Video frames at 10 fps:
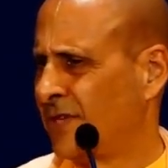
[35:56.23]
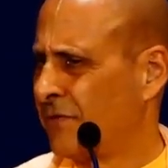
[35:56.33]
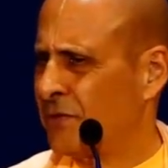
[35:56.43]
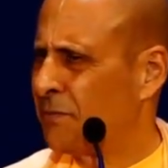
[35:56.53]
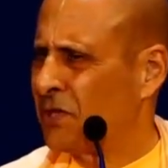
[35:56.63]
But
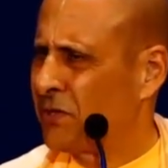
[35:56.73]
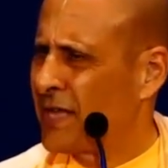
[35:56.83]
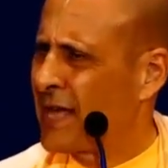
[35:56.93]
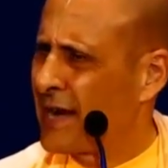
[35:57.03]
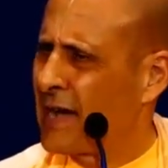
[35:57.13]
if you build
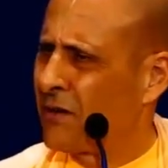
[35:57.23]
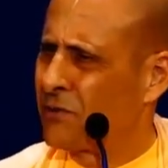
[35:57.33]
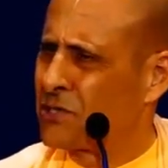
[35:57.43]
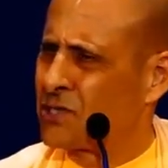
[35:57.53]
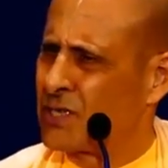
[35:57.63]
that
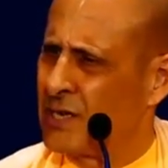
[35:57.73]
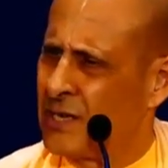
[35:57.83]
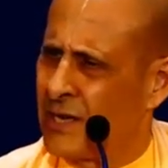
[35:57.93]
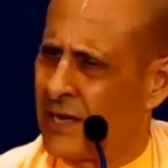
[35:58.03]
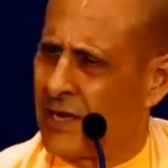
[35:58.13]
house
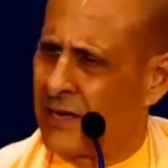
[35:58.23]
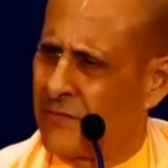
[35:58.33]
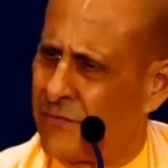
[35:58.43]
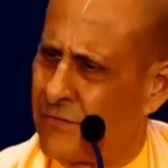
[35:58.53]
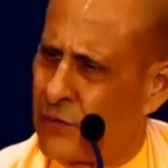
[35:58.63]

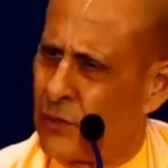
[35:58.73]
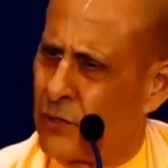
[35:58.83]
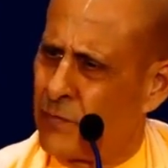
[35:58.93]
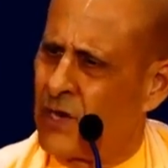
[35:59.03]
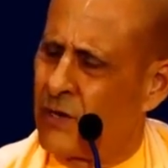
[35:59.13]
on
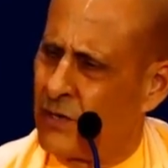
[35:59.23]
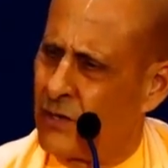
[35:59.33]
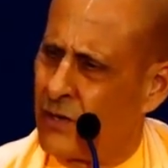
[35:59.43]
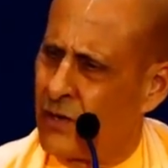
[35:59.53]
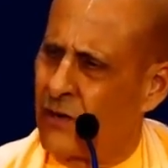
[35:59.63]
firm
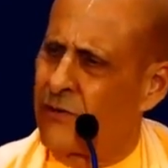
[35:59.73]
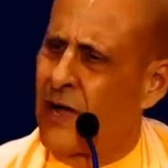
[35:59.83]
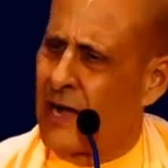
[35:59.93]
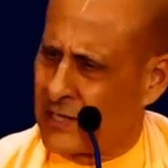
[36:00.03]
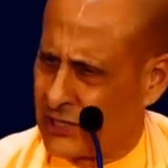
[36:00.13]

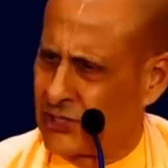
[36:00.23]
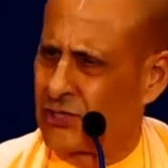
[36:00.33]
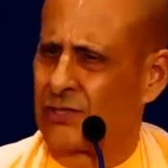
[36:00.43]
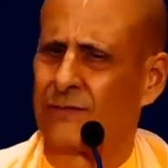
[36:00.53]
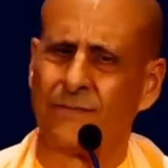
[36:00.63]

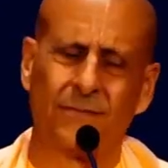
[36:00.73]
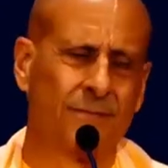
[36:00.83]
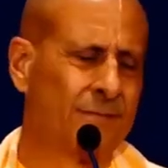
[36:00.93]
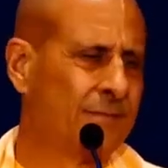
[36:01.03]
rocks,